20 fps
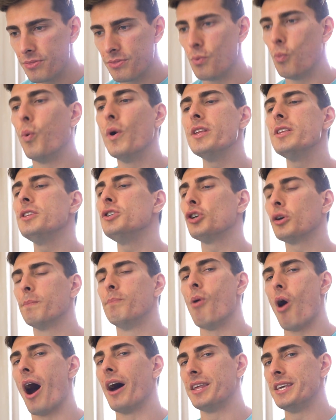when your
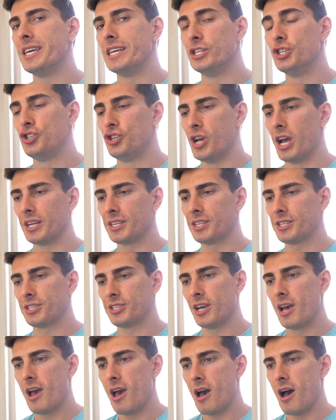body
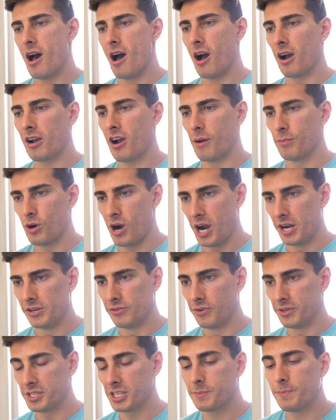ingests uh,
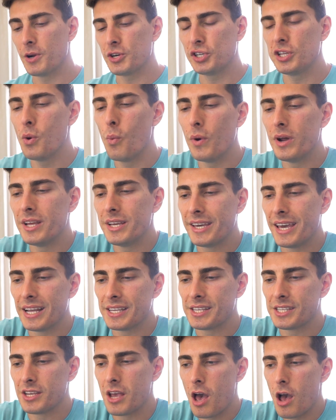carbohydrates, especially when it
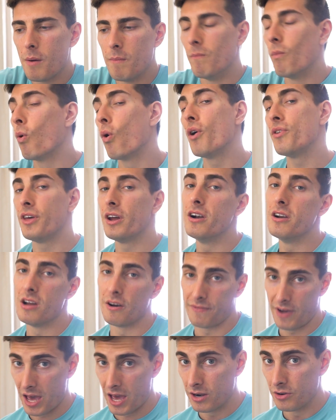gets more than
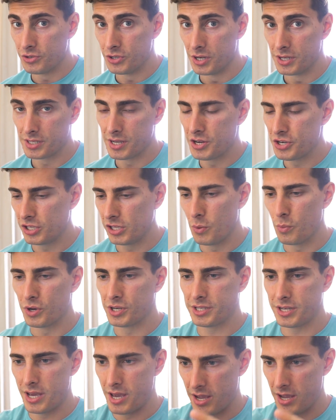enough energy. Essentially, we're
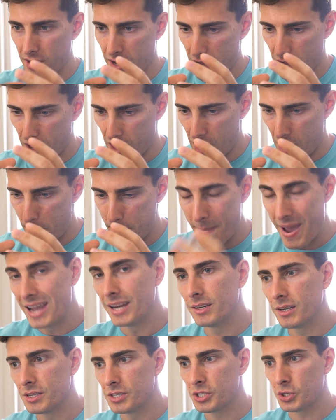saying uh, uh
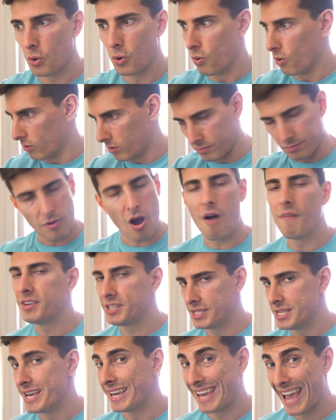maintenance or
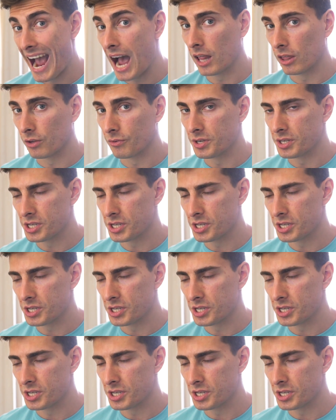obviously a calorie